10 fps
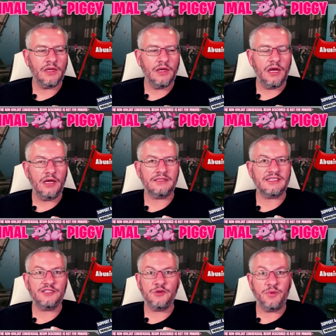Uh,
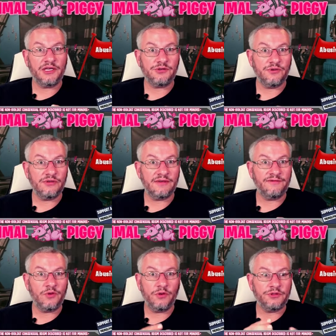sends you pictures of
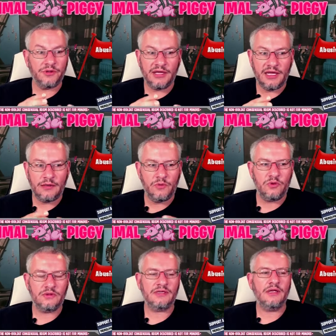torturing
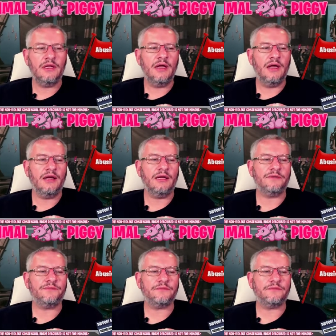animals. Um,